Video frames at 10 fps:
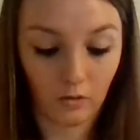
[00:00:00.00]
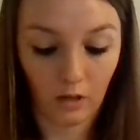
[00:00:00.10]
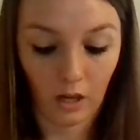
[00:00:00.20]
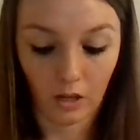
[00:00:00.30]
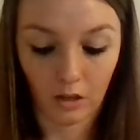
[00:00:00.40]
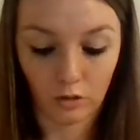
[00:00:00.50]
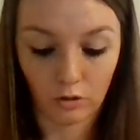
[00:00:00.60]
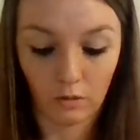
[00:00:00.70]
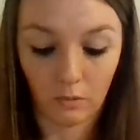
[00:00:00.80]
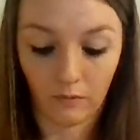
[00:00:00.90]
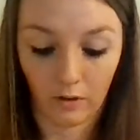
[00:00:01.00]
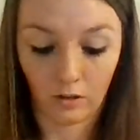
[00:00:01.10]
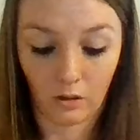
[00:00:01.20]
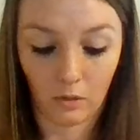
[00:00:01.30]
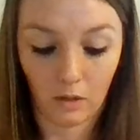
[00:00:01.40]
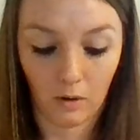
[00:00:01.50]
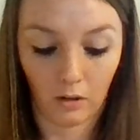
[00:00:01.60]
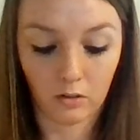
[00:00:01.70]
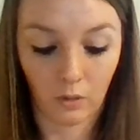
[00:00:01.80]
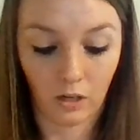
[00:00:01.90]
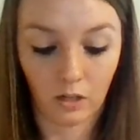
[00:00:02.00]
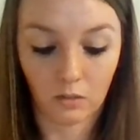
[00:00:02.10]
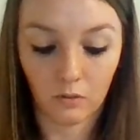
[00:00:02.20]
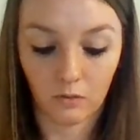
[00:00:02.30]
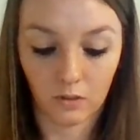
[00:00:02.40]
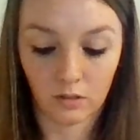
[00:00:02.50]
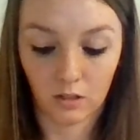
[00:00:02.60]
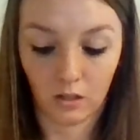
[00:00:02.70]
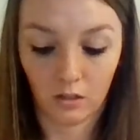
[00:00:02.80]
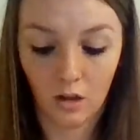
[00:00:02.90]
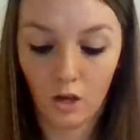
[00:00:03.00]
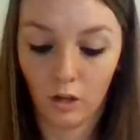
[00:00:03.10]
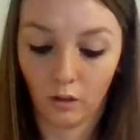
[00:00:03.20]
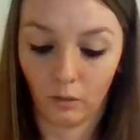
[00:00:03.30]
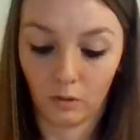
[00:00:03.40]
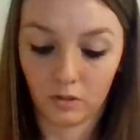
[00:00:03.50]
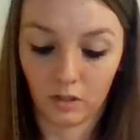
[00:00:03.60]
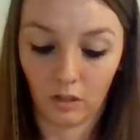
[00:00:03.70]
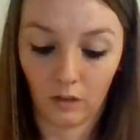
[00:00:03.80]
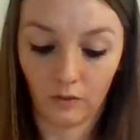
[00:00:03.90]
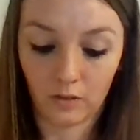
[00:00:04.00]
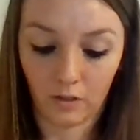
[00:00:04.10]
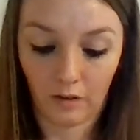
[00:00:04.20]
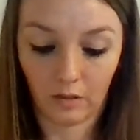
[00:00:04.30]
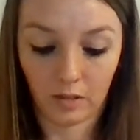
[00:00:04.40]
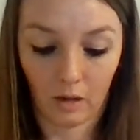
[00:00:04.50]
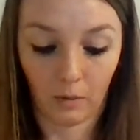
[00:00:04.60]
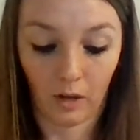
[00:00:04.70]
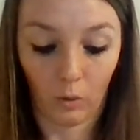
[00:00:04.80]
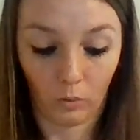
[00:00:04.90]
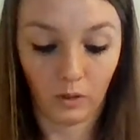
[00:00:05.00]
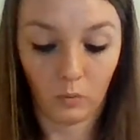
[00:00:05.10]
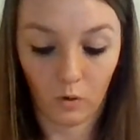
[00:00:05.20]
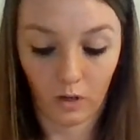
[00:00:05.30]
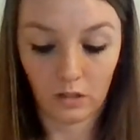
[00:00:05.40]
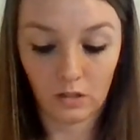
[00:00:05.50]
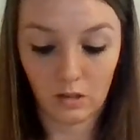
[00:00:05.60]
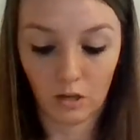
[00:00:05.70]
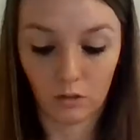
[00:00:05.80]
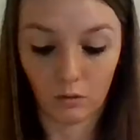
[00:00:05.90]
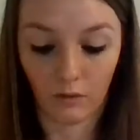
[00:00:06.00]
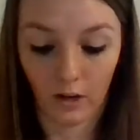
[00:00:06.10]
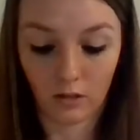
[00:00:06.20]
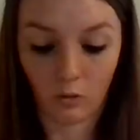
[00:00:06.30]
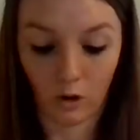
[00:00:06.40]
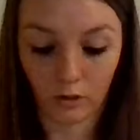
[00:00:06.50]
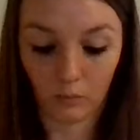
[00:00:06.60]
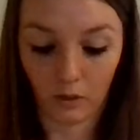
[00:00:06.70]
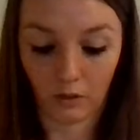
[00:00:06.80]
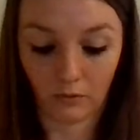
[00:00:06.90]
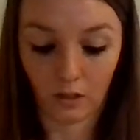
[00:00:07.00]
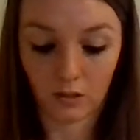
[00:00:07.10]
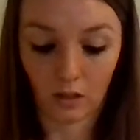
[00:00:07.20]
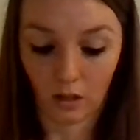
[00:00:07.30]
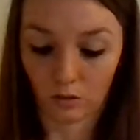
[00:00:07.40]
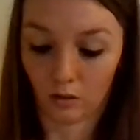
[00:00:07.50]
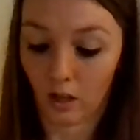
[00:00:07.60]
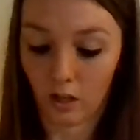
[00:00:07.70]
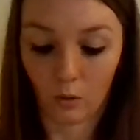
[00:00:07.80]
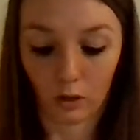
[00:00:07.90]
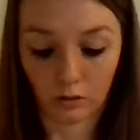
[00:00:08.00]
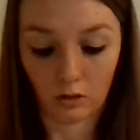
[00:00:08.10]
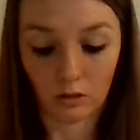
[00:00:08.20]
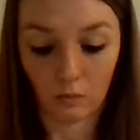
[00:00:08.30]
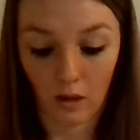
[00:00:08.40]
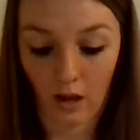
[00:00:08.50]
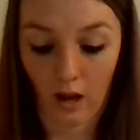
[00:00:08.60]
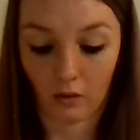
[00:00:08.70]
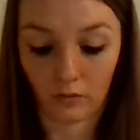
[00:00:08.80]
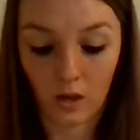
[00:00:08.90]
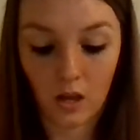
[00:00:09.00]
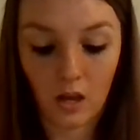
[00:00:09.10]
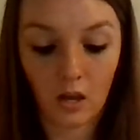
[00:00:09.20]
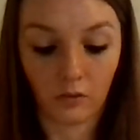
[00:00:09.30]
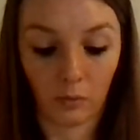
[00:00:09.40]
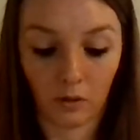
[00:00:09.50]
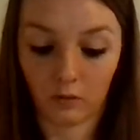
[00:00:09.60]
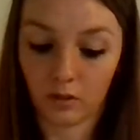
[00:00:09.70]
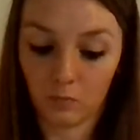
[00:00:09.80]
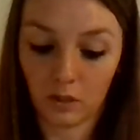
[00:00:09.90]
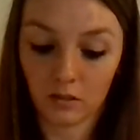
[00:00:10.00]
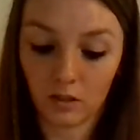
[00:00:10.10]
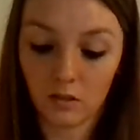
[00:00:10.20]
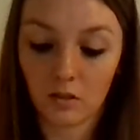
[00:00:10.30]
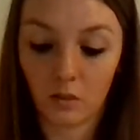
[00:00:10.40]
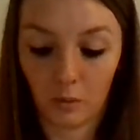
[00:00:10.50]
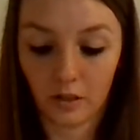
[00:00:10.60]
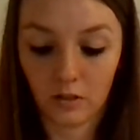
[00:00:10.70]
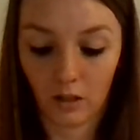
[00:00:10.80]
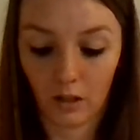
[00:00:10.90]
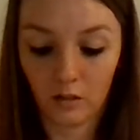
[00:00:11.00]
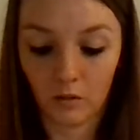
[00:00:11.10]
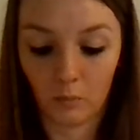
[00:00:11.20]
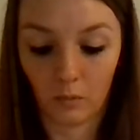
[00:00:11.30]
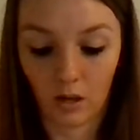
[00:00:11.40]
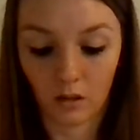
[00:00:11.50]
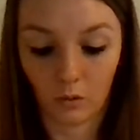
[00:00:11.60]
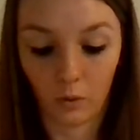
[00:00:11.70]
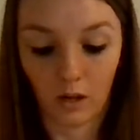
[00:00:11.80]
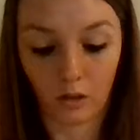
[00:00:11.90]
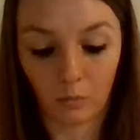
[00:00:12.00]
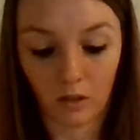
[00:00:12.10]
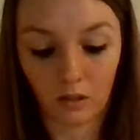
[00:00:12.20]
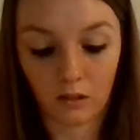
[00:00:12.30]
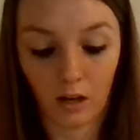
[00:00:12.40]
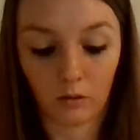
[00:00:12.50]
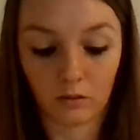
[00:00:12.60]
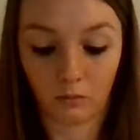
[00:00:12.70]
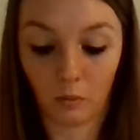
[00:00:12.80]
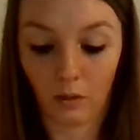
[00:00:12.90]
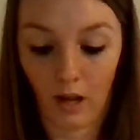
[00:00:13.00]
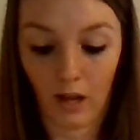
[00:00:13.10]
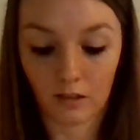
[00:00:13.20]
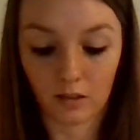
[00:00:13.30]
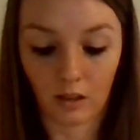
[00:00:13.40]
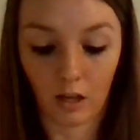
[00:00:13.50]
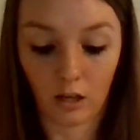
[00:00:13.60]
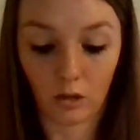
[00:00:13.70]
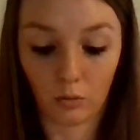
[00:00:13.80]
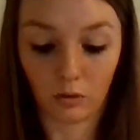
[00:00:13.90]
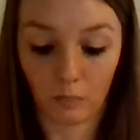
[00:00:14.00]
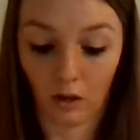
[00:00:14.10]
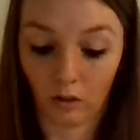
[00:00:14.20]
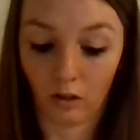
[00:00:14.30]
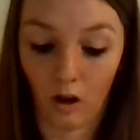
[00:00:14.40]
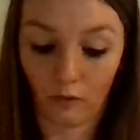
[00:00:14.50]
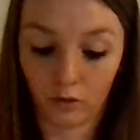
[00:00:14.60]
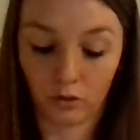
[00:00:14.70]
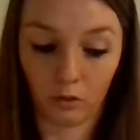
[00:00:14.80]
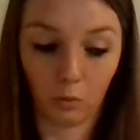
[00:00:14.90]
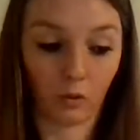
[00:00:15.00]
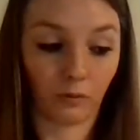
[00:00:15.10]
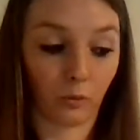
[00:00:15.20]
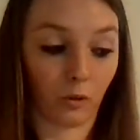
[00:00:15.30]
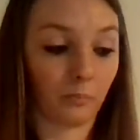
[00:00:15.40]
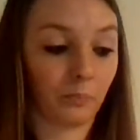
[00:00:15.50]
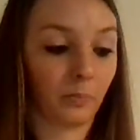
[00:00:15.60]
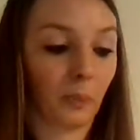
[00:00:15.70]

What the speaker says: and to be fair to the many parents waiting to be visited, your representative is allowed to stop by only once to advise you on your benefits and answer any questions you may have. If your benefits make sense, apply today, but either way, your opinion counts, and we would ask that you respond on an officer report form."